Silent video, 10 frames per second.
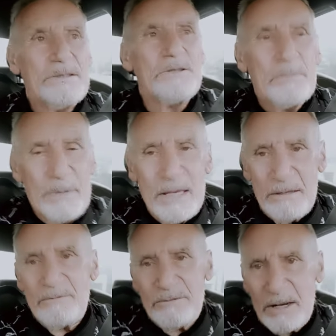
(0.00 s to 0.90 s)
you
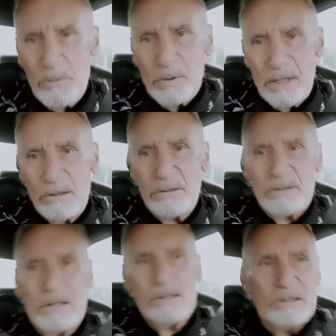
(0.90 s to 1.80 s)
may very well
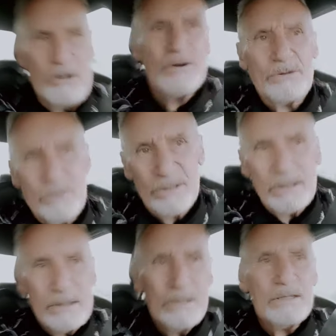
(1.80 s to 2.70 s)
learn
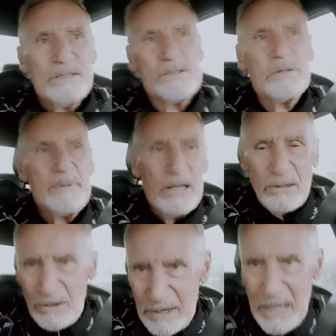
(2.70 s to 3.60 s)
to be a
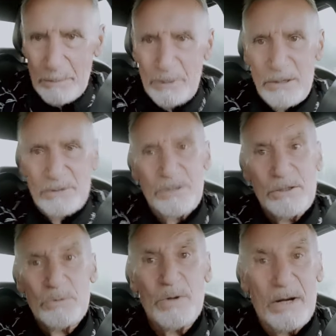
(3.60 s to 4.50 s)
lot happier than
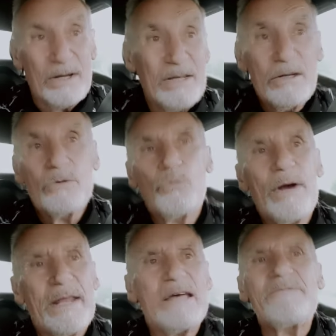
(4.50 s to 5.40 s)
you are
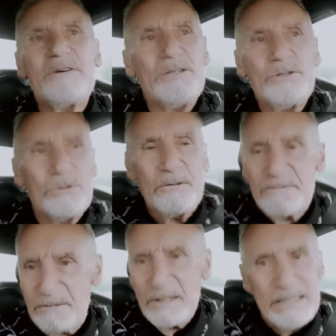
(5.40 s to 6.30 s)
wherever you're
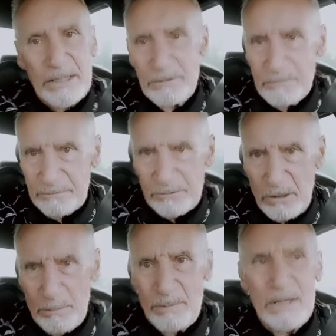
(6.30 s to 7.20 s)
fleeing
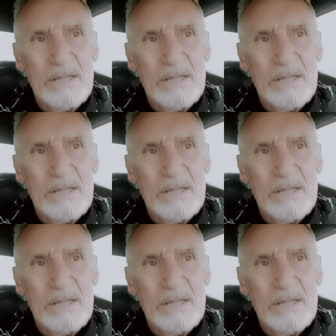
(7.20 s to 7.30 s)
from.